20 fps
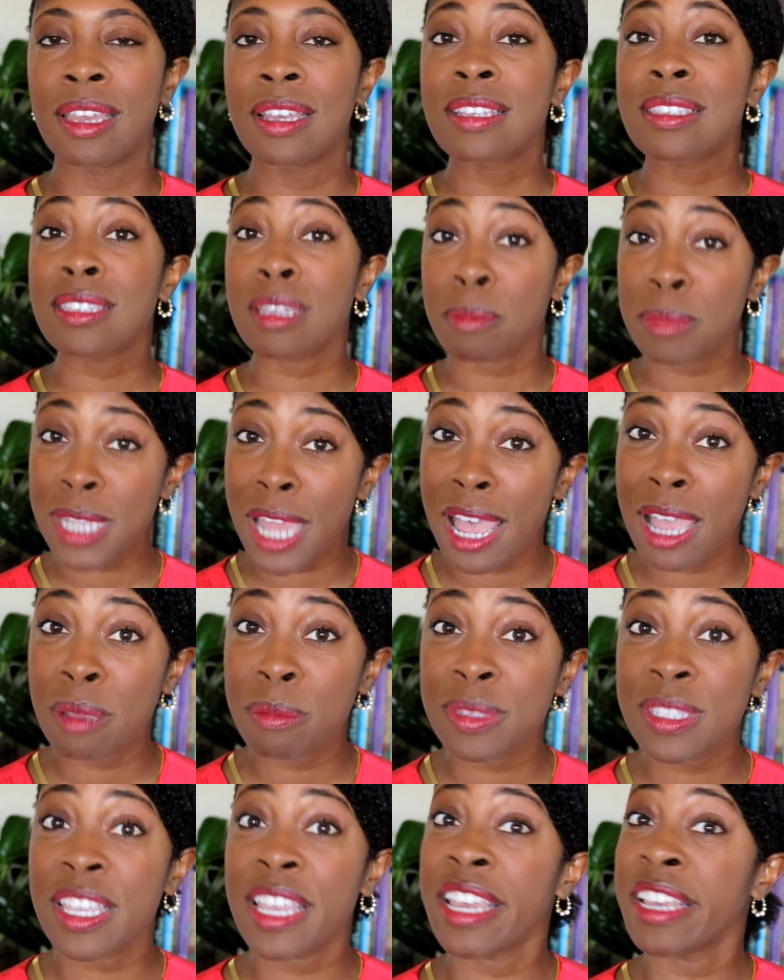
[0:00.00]

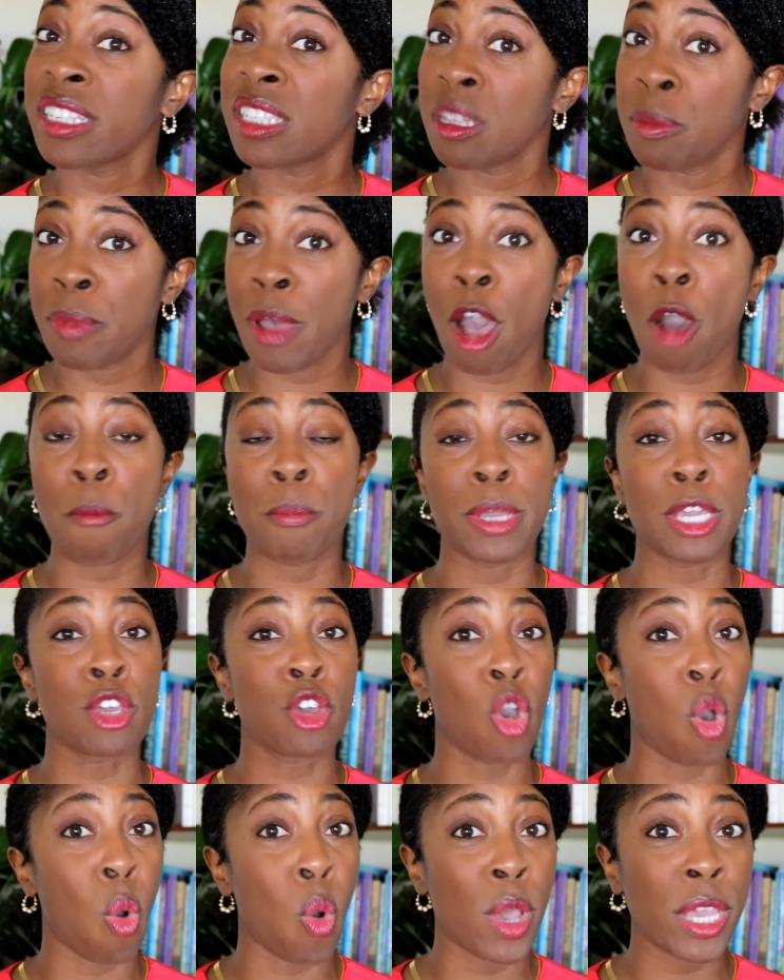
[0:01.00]
Sometimes it's about me
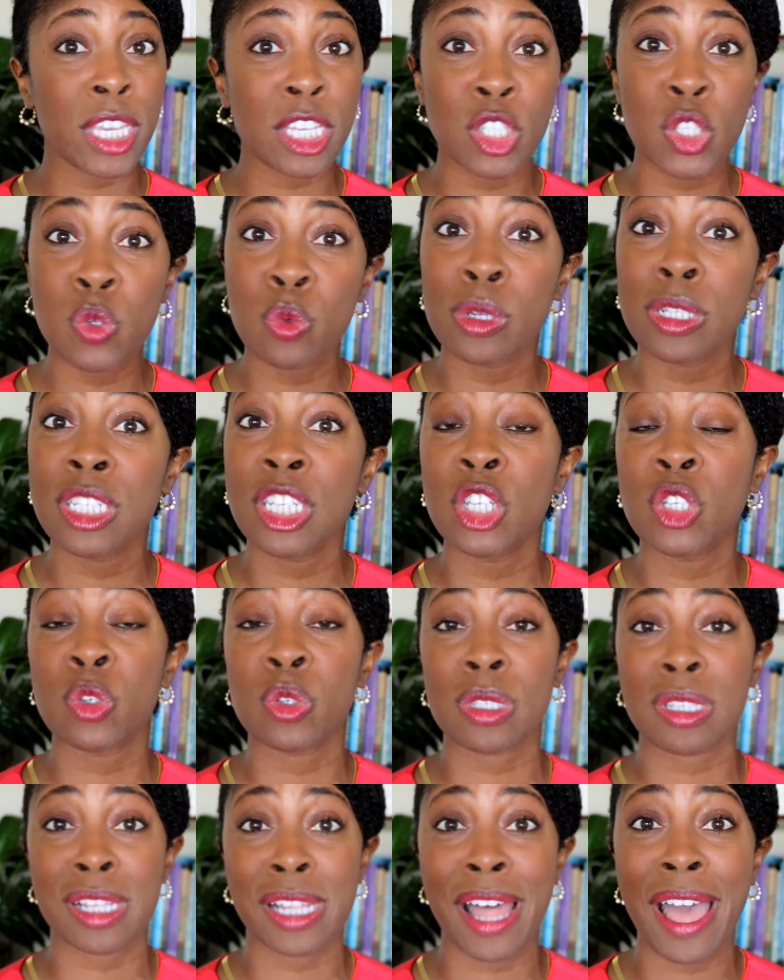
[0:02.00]
going into a
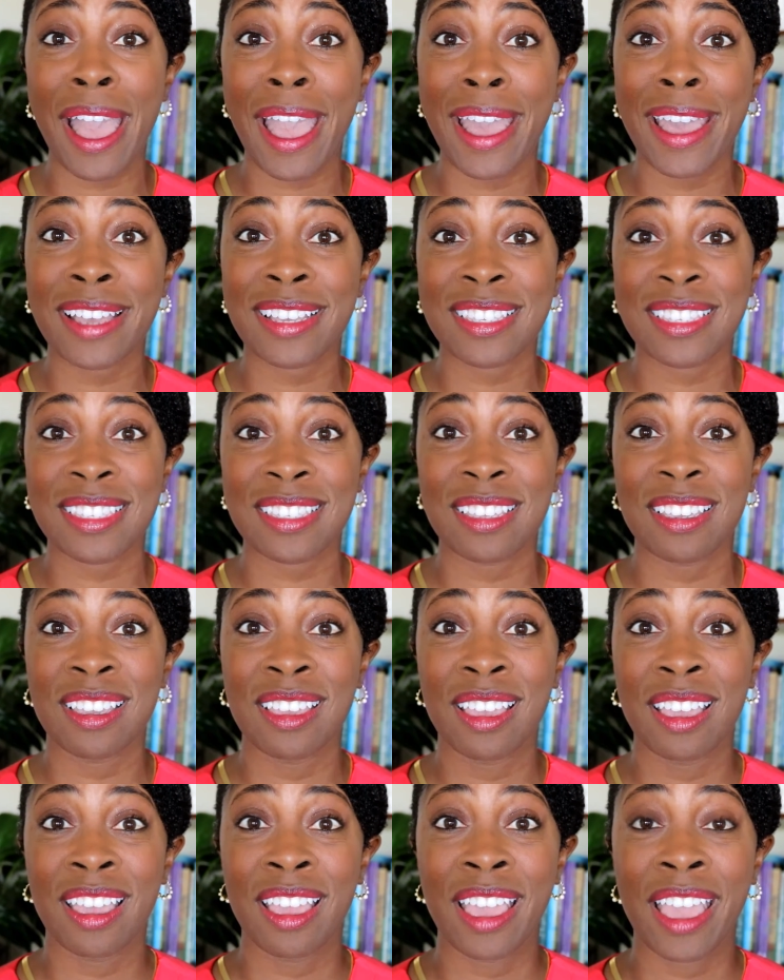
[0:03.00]
teacher's class
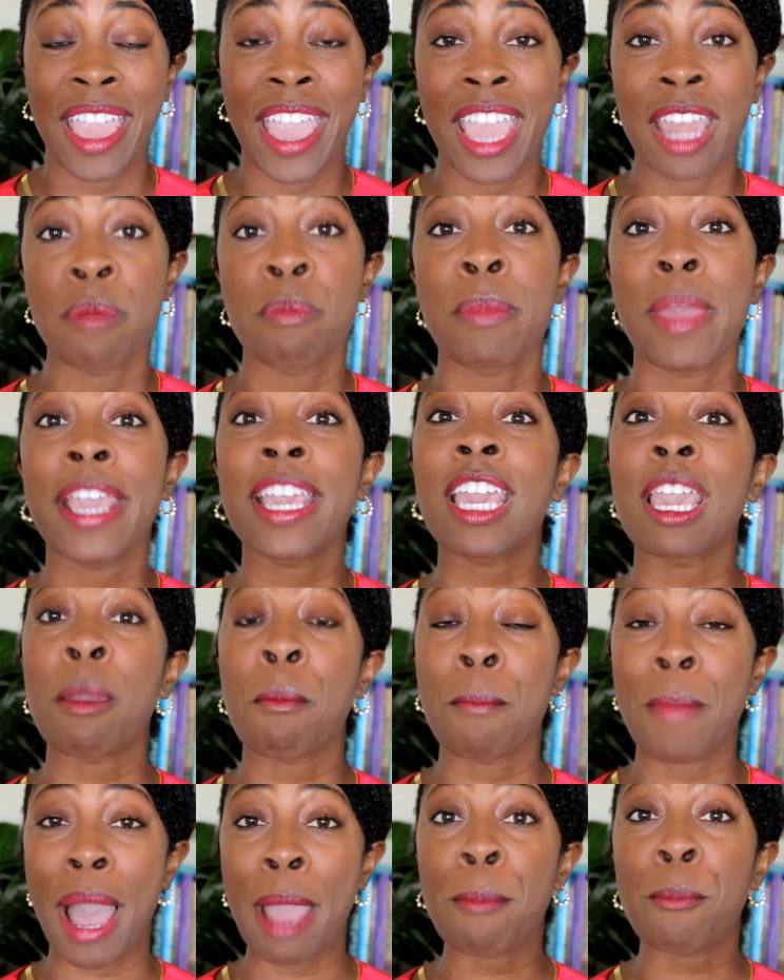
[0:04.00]
and
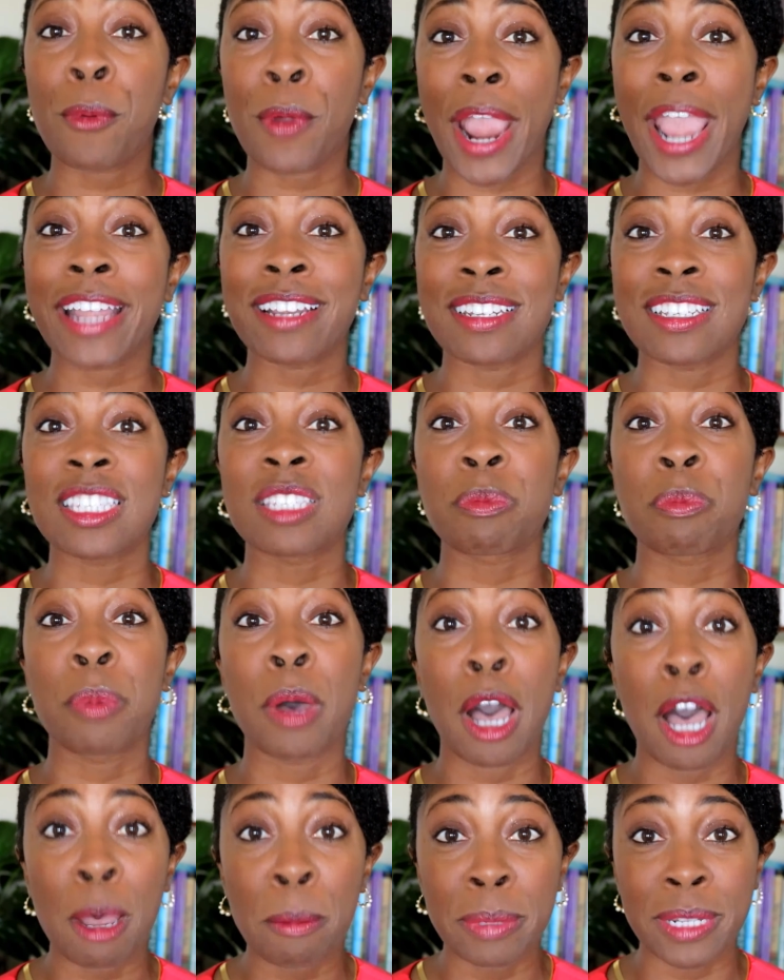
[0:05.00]
making my practice
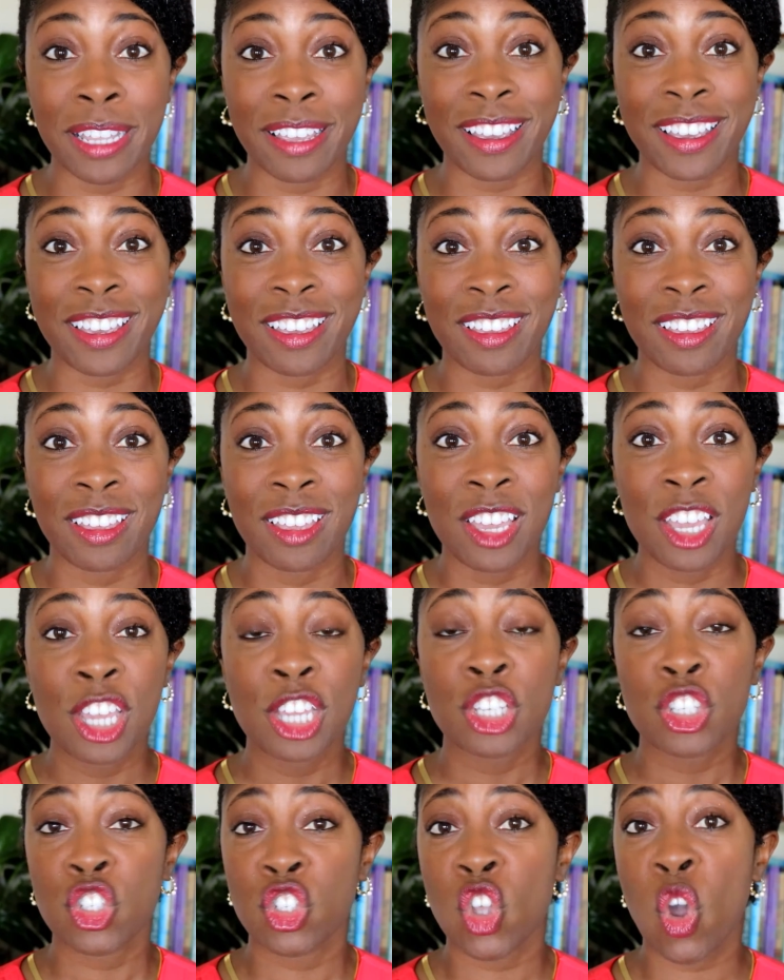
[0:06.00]
public.
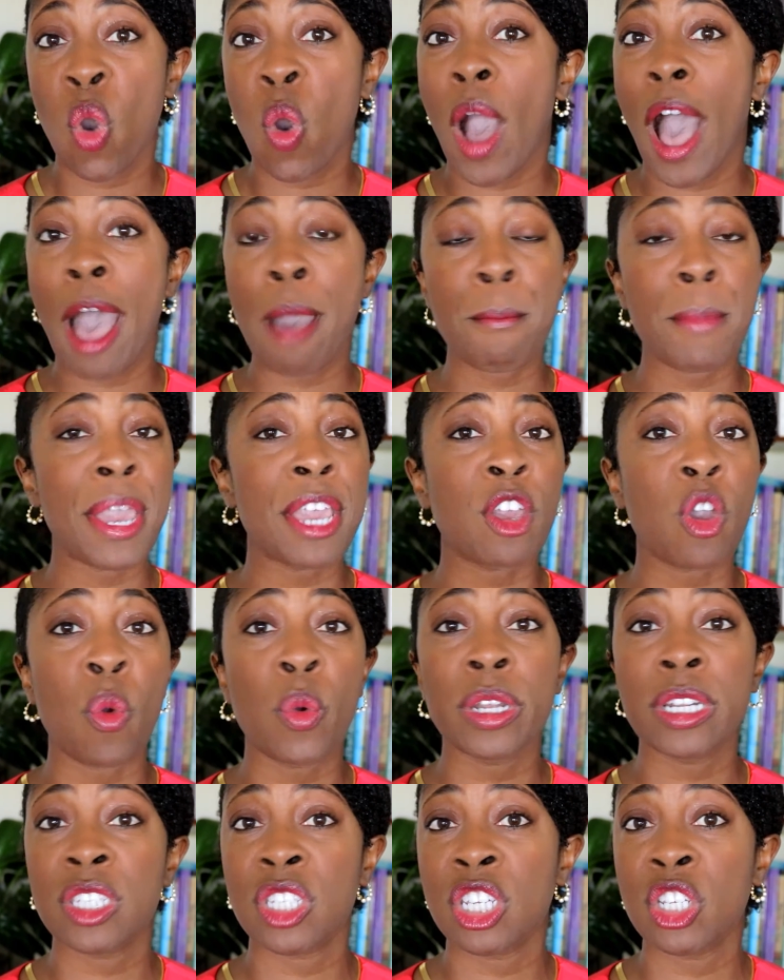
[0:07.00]
So I may
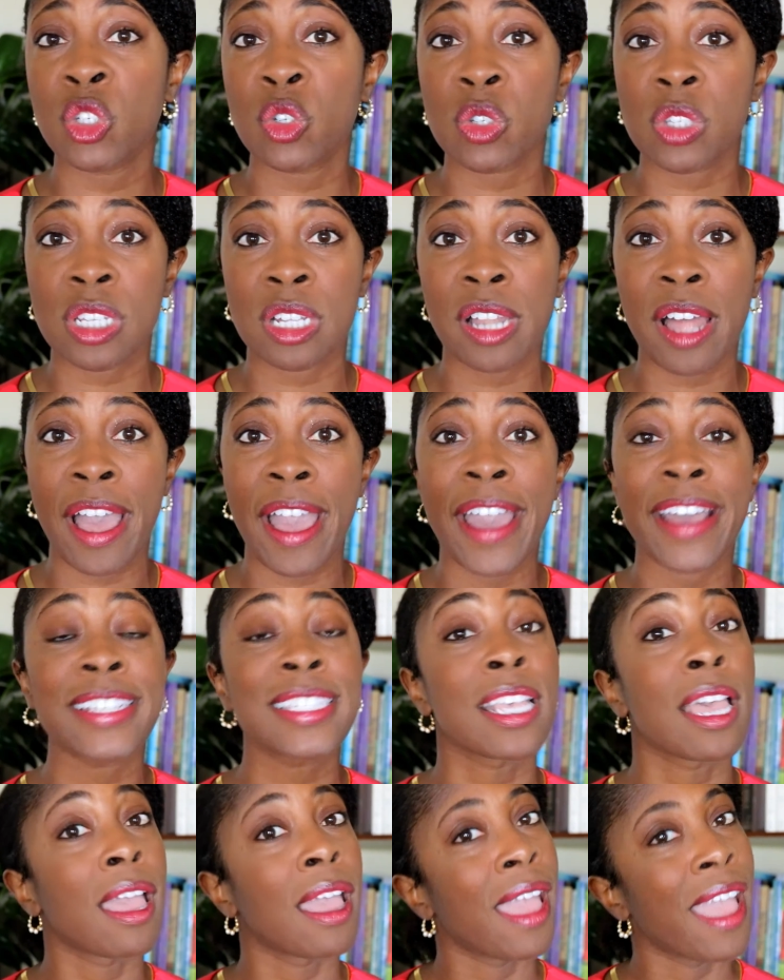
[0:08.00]
go in a teacher's
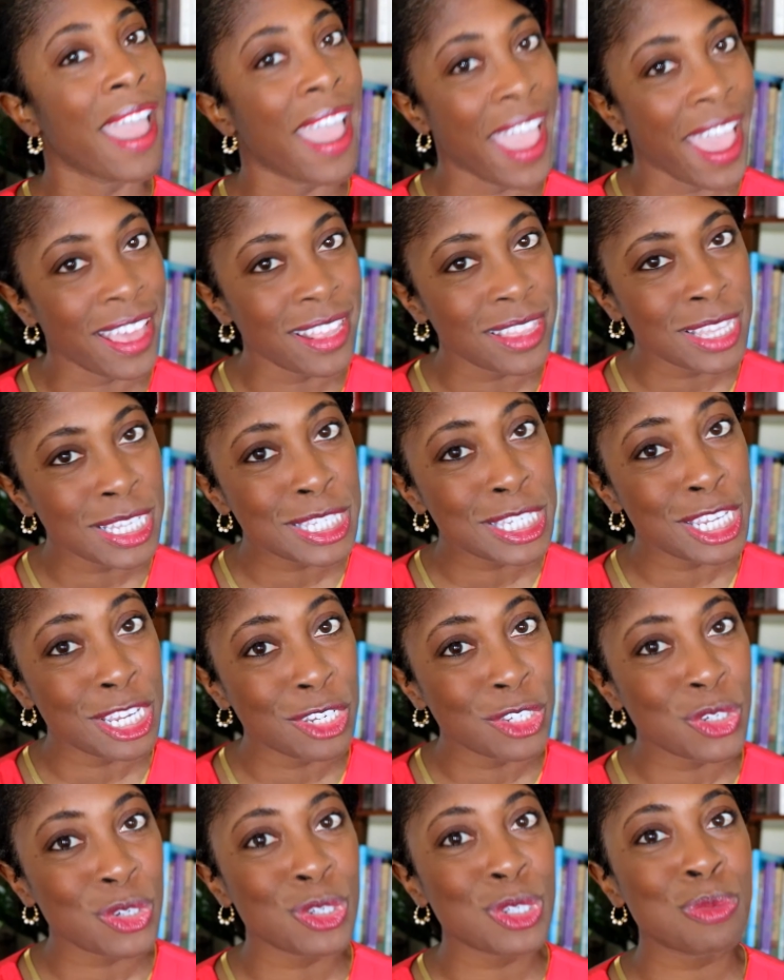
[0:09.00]
class at the
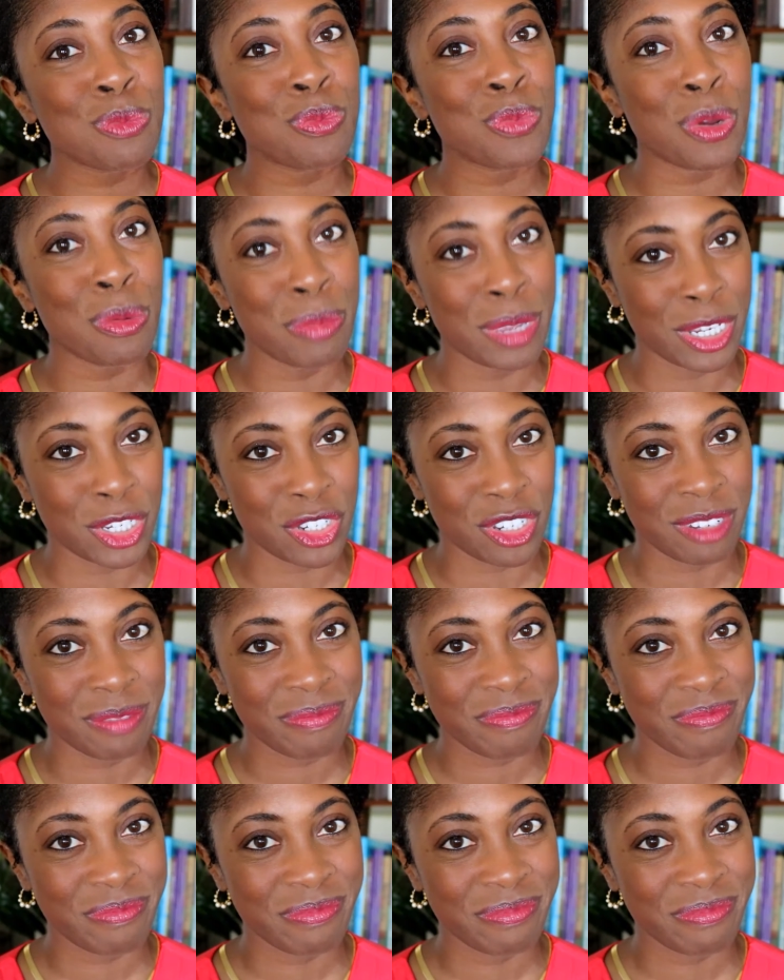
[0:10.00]
teacher's permission